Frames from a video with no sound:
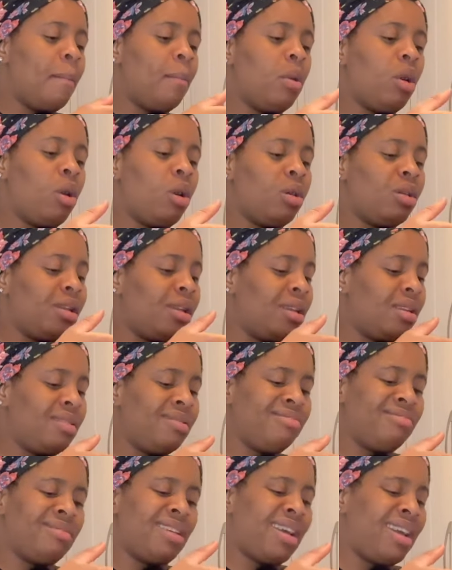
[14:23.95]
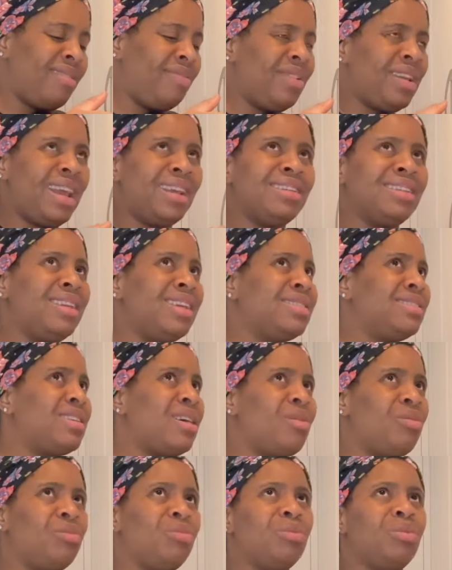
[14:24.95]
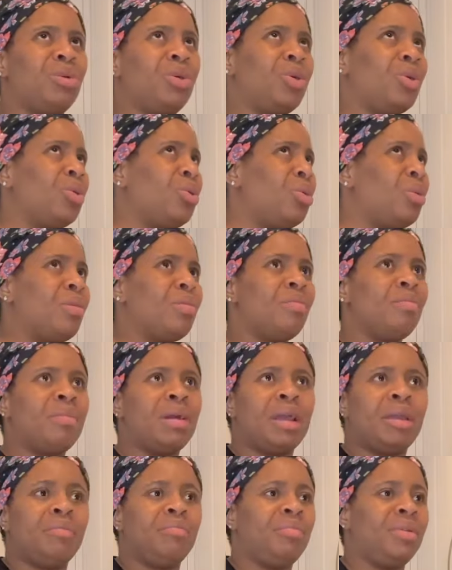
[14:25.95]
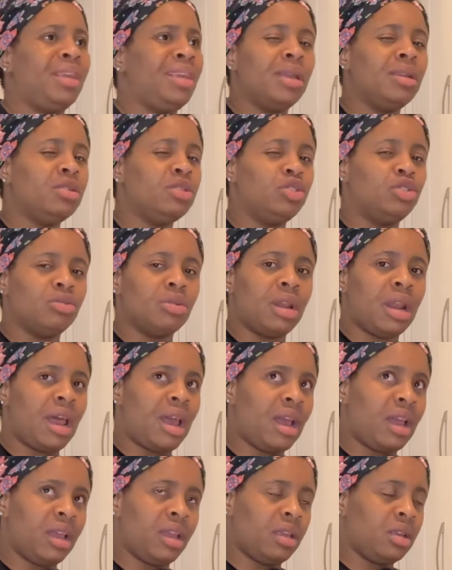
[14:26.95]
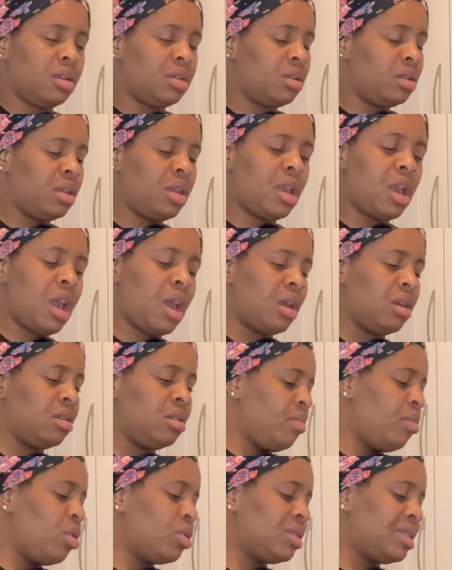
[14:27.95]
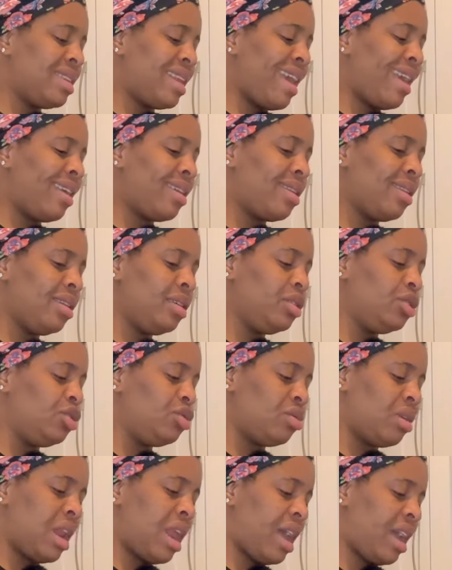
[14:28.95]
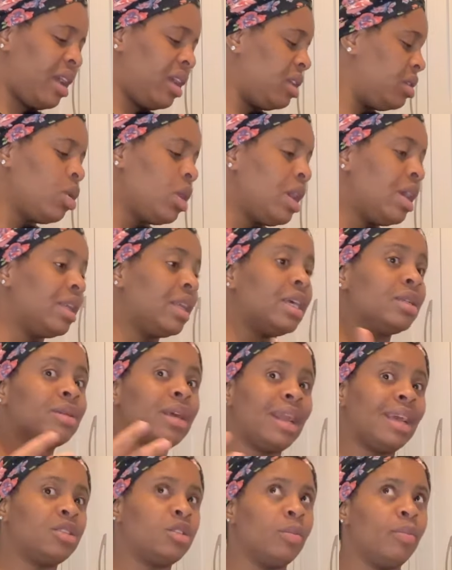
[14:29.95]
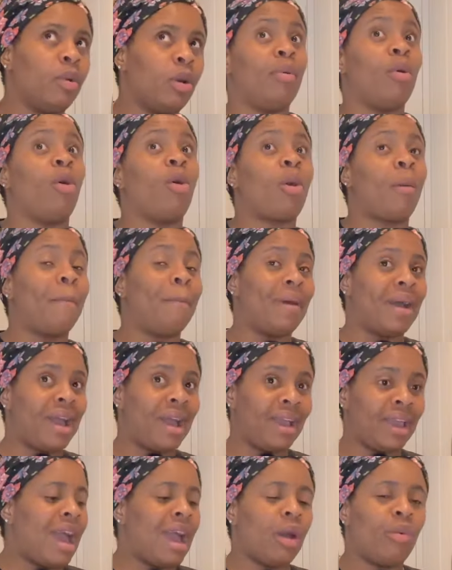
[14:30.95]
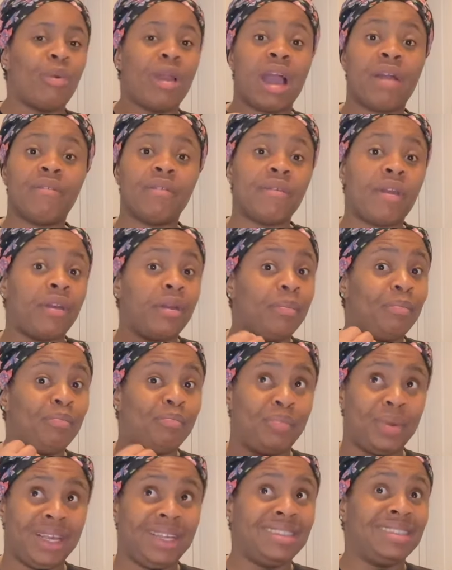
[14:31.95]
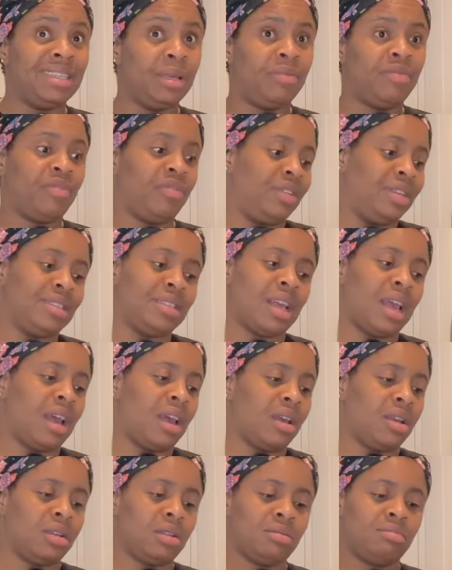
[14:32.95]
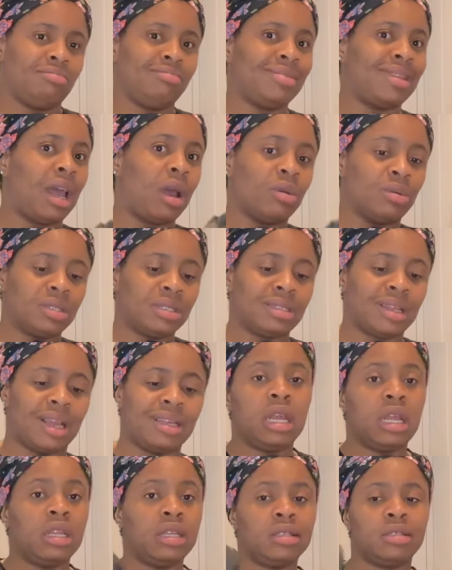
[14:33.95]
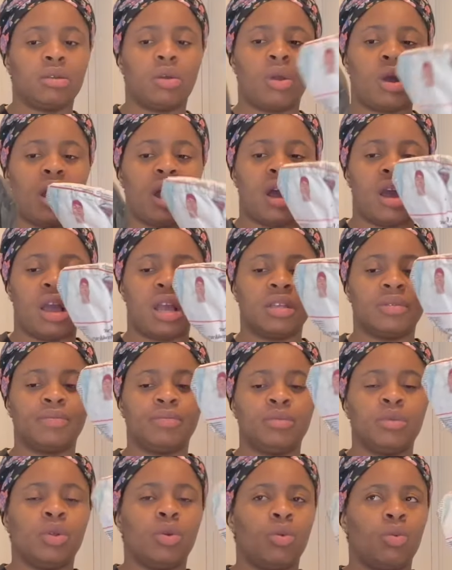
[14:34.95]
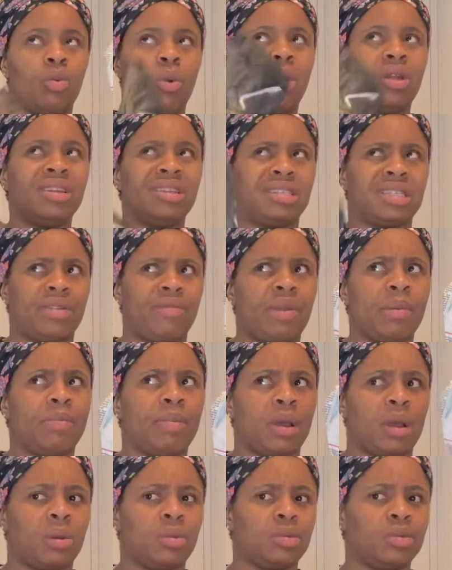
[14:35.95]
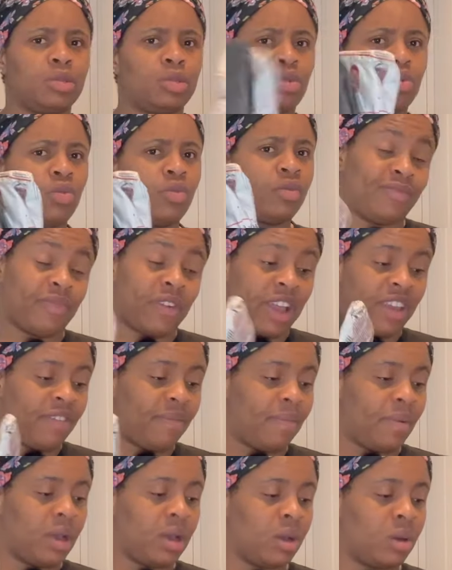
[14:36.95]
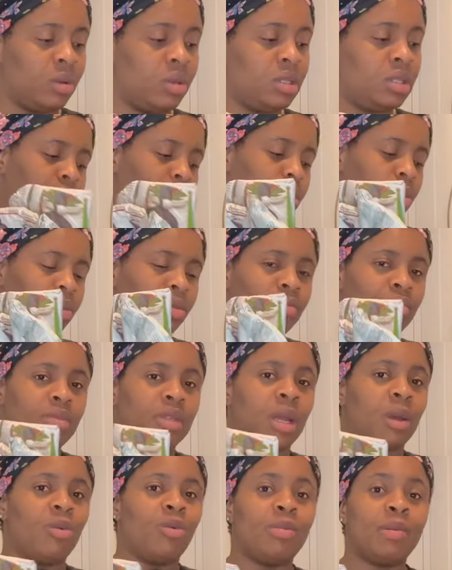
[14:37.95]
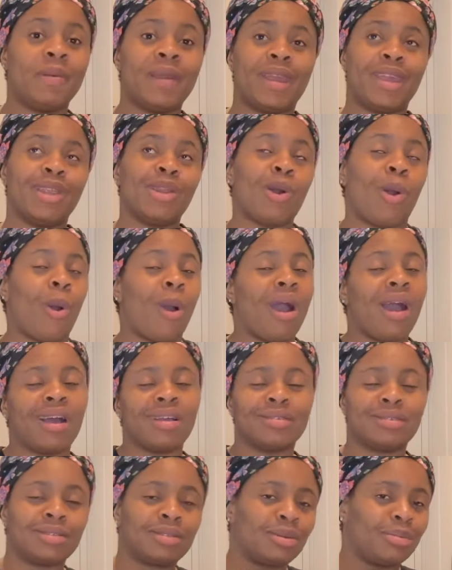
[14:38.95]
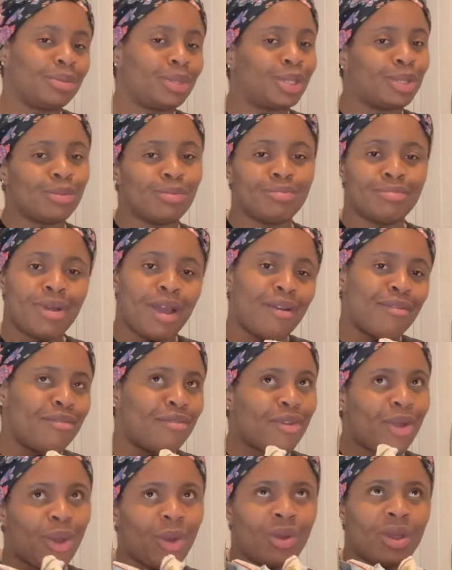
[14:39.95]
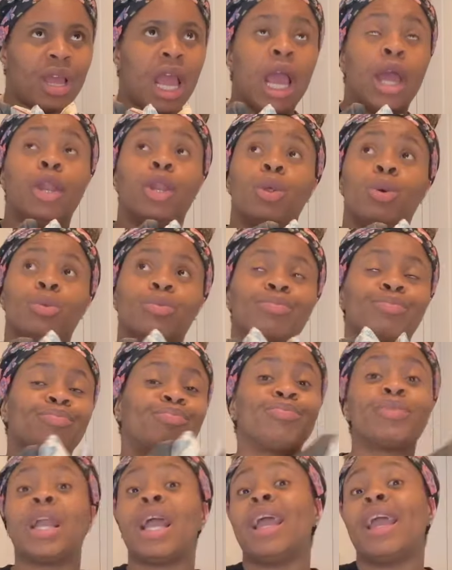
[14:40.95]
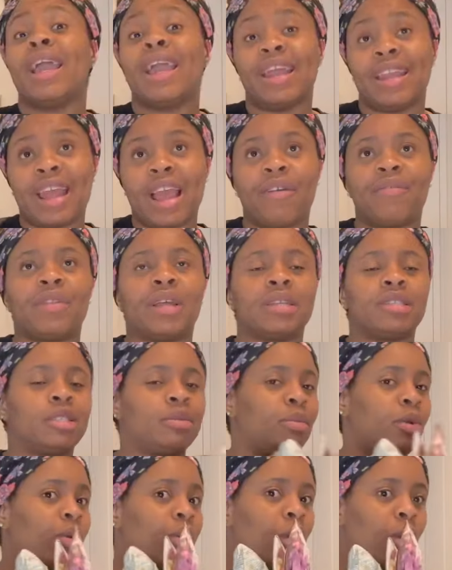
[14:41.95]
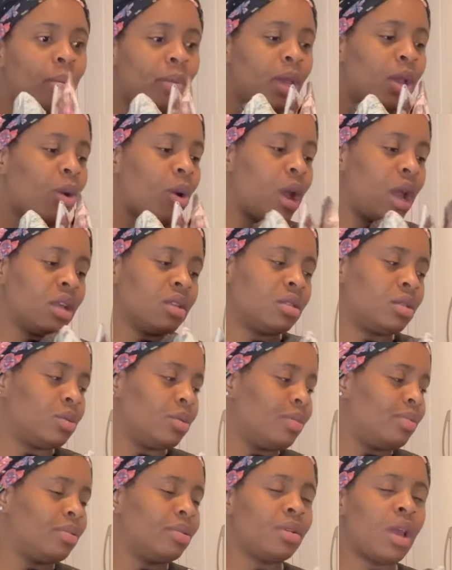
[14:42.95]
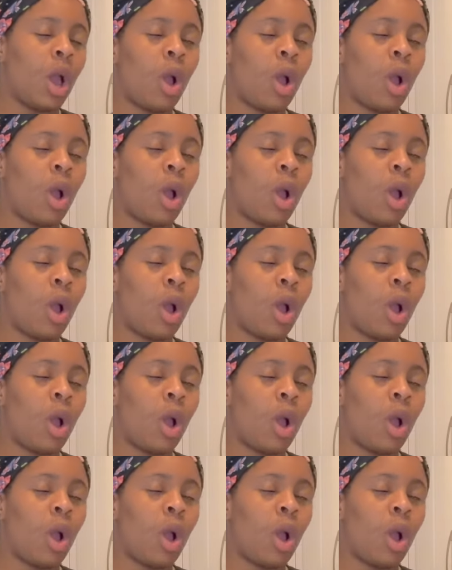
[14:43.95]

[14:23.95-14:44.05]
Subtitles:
But I feel like the next time we'll go might be in July. Yeah, most likely July. That's why I like to bulk buy, and we have a very big deep freezer downstairs. And this oha One is £3, two £5. So I'll be making oha soup tomorrow. No, a day after tomorrow, I'll make oha soup.